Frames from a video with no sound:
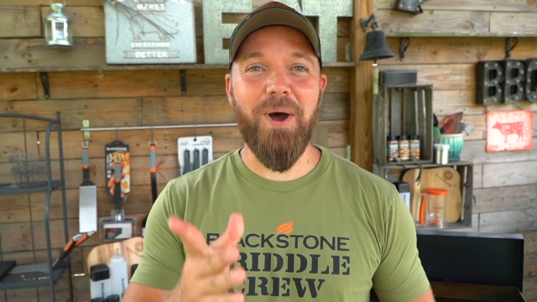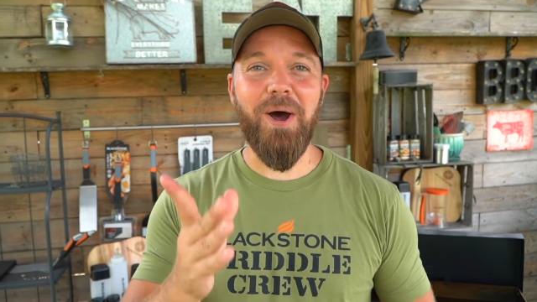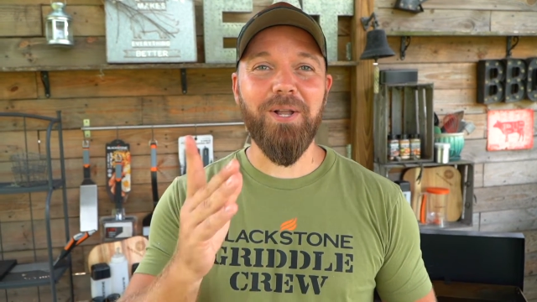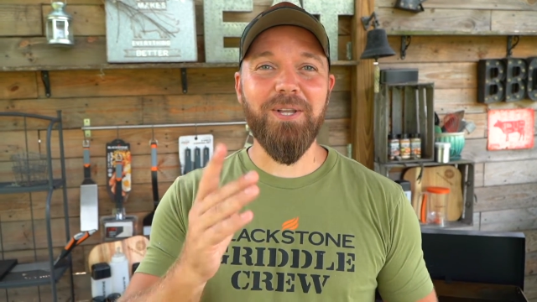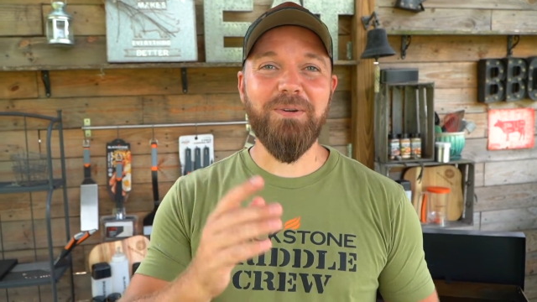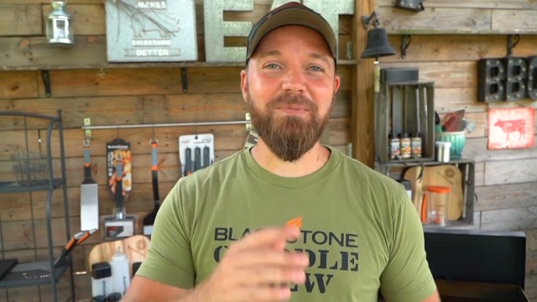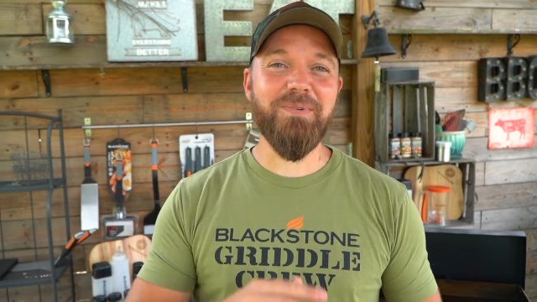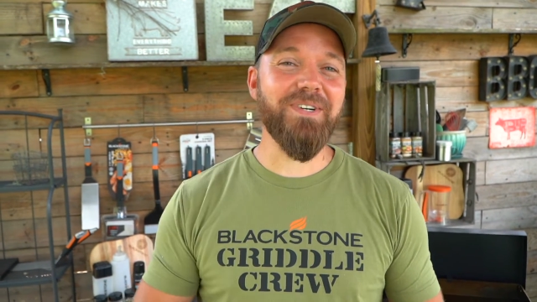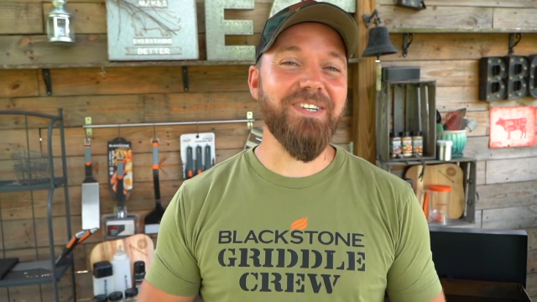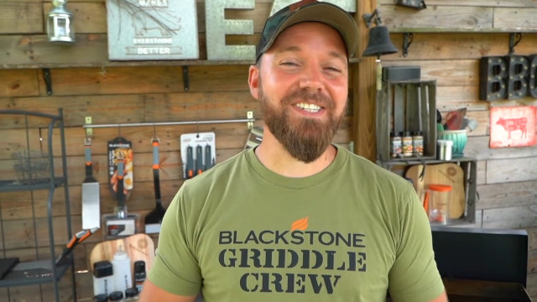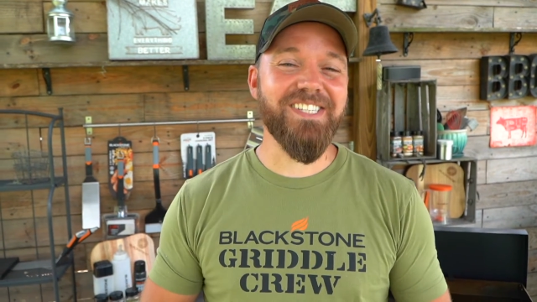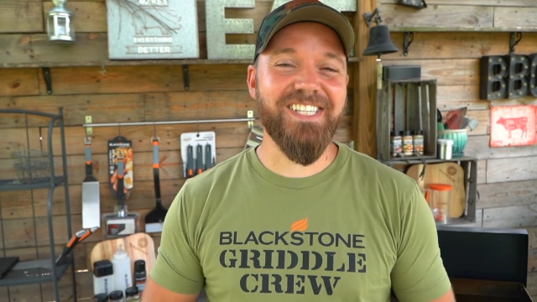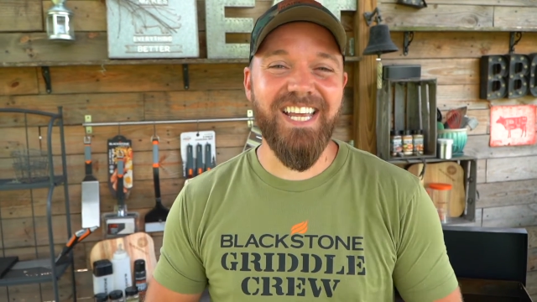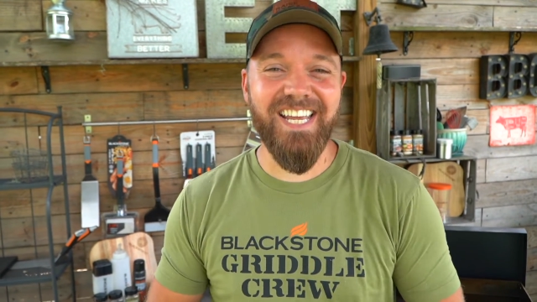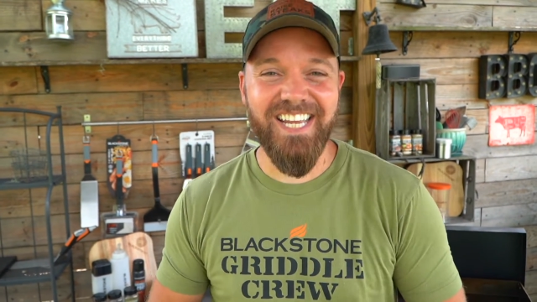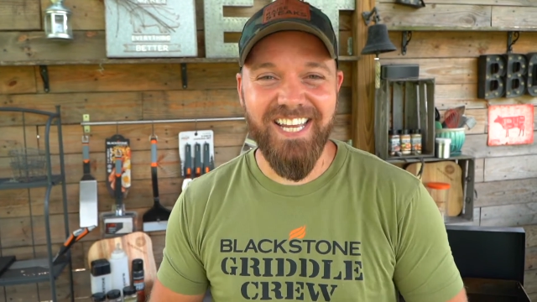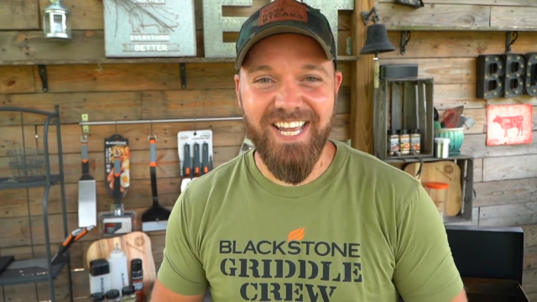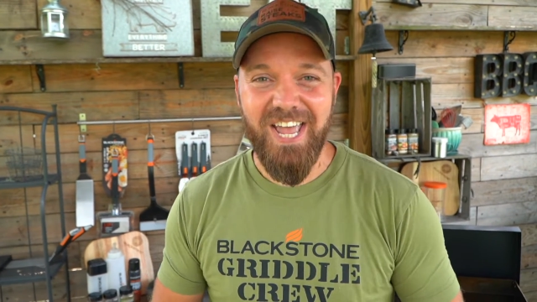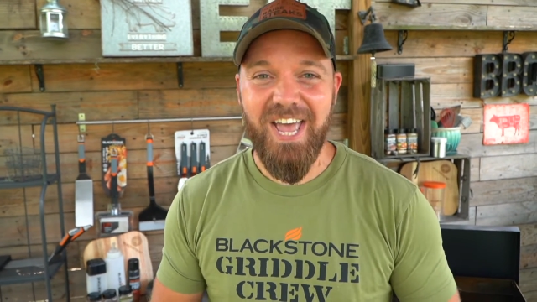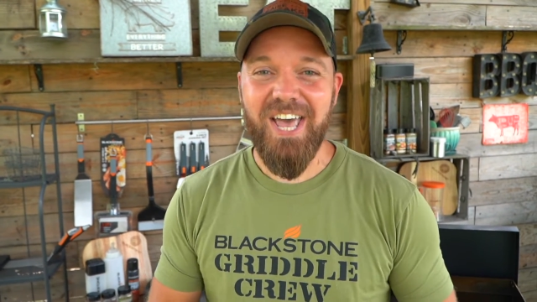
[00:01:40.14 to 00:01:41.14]
Polymers.
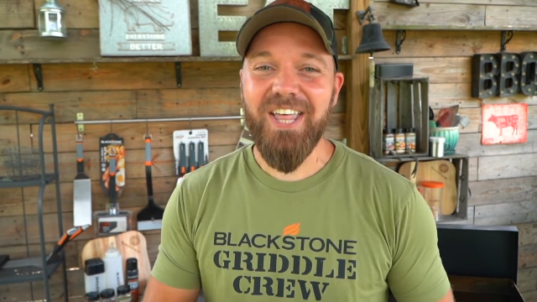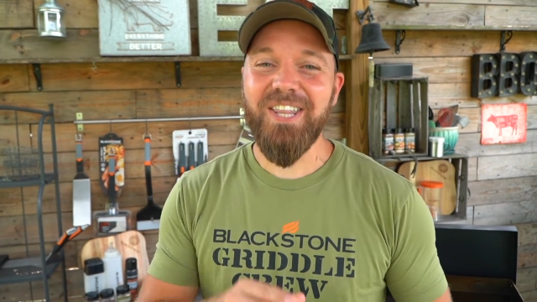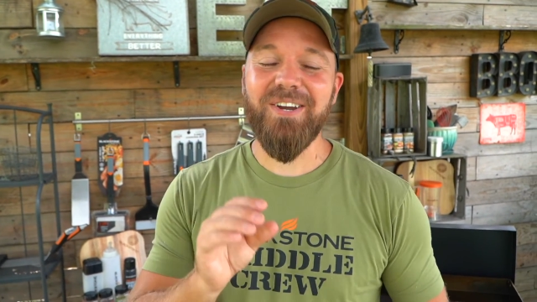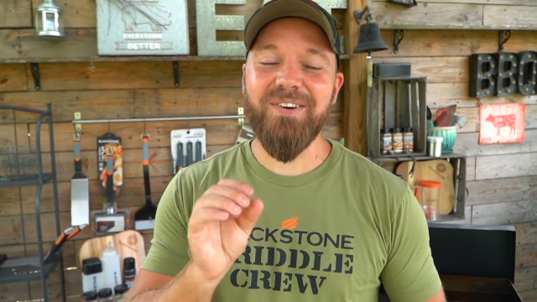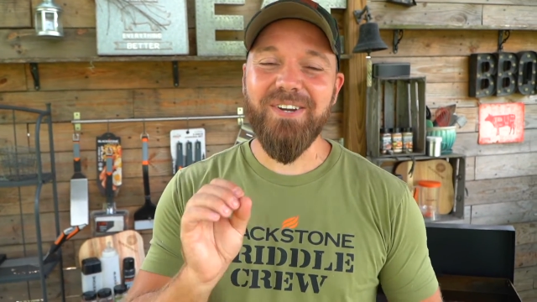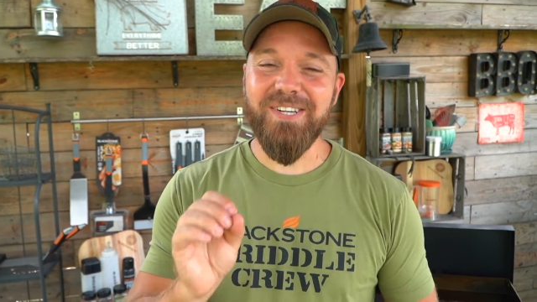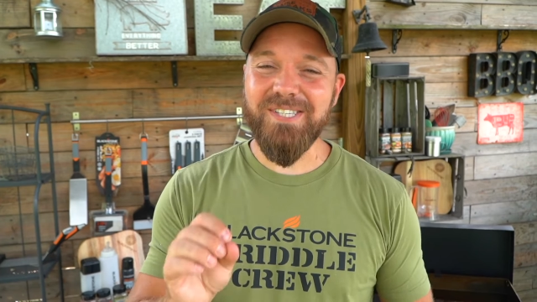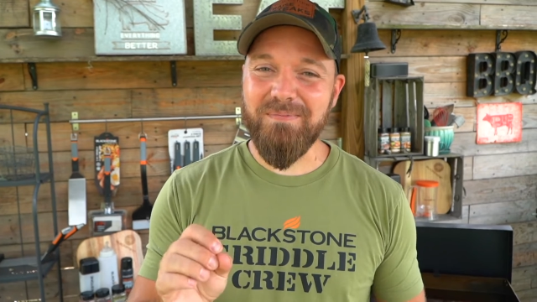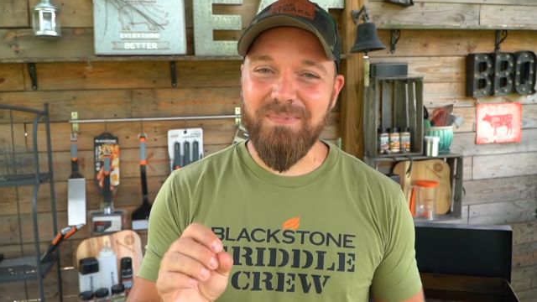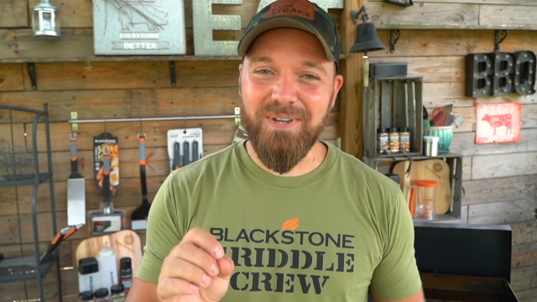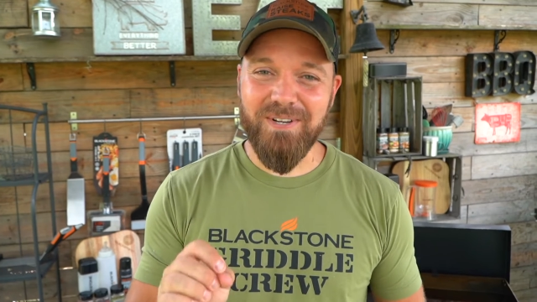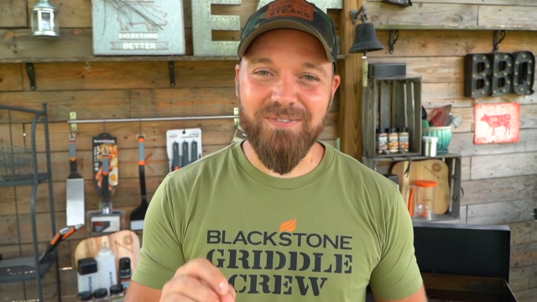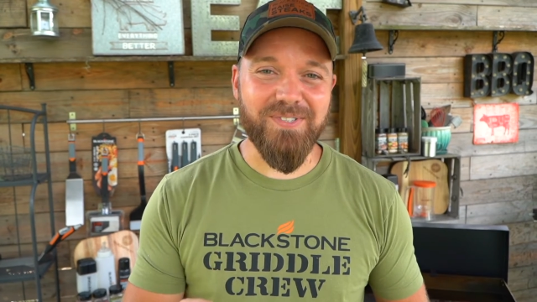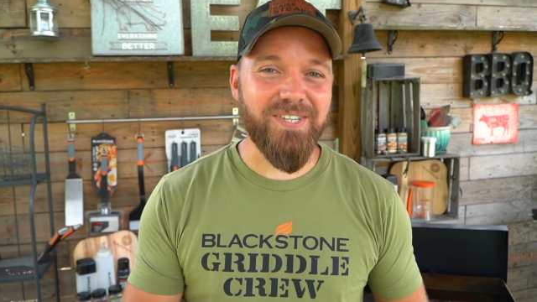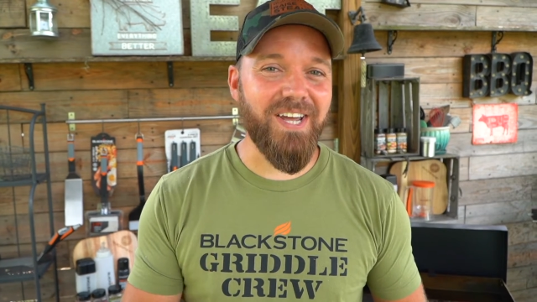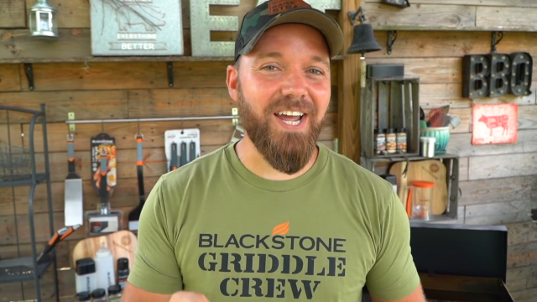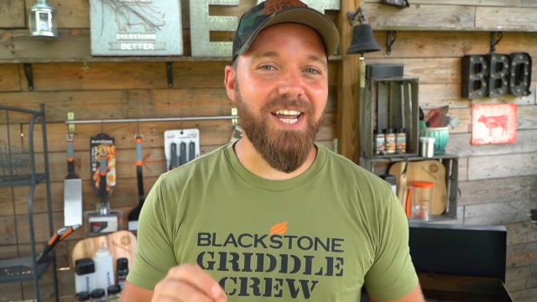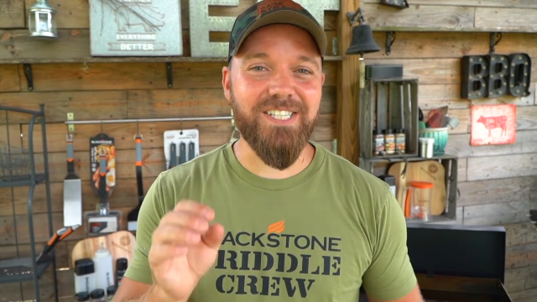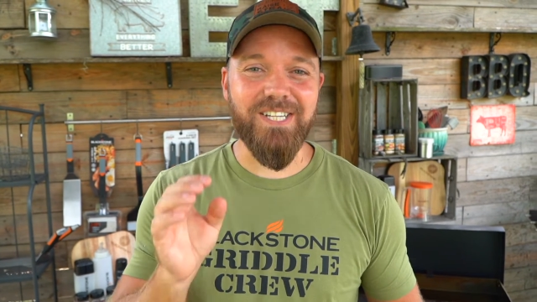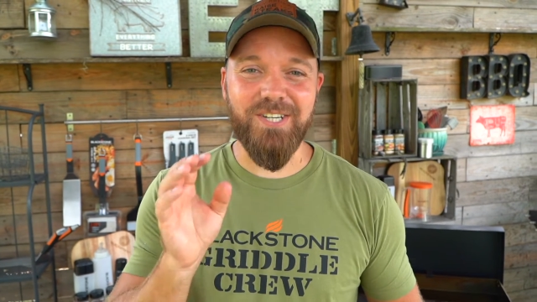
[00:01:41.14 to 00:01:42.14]
There is a bit of
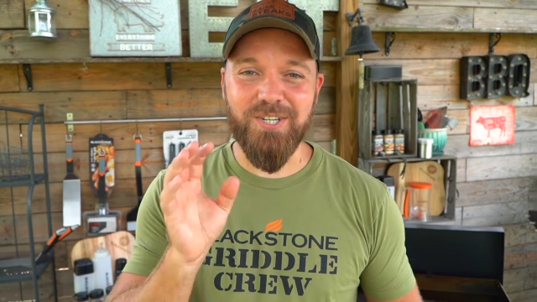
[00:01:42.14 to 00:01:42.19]
science.